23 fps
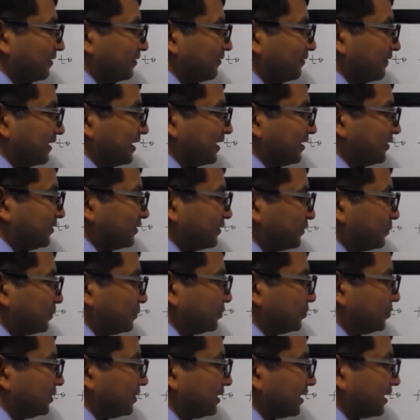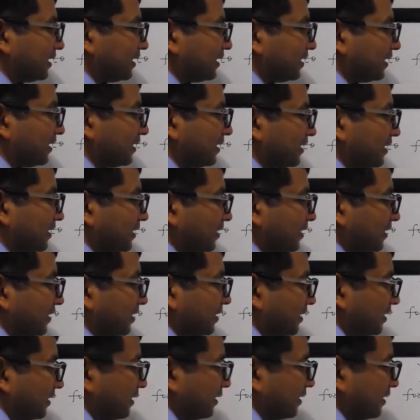Very good. Bhulna.
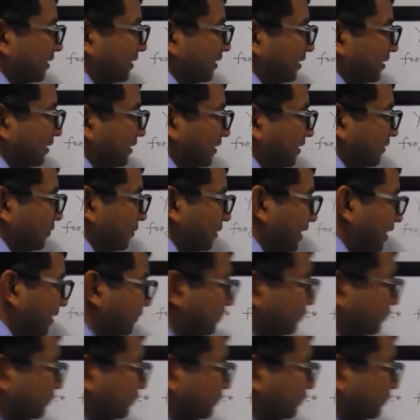Okay,